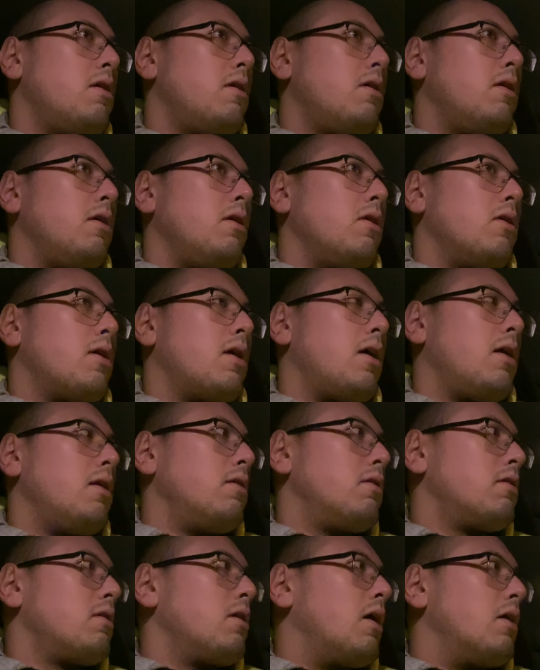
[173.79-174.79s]
kind of
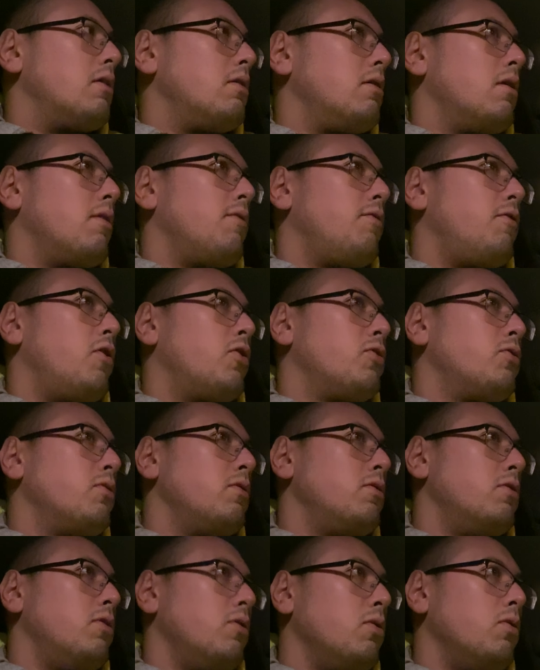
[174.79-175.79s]
disgusting that folks
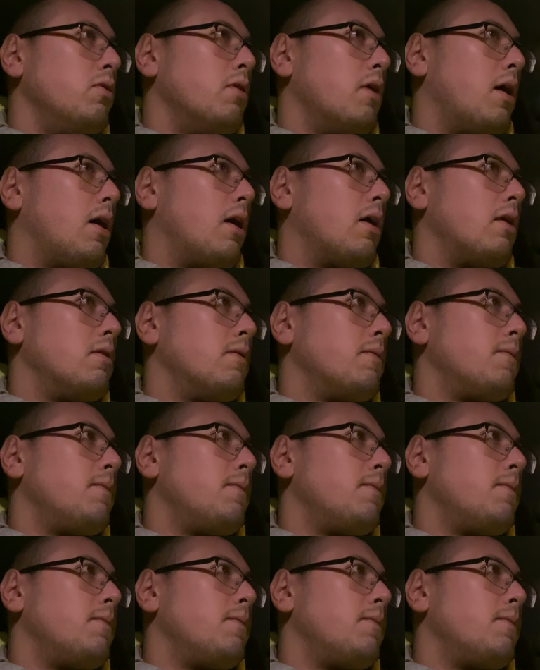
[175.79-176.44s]
would do that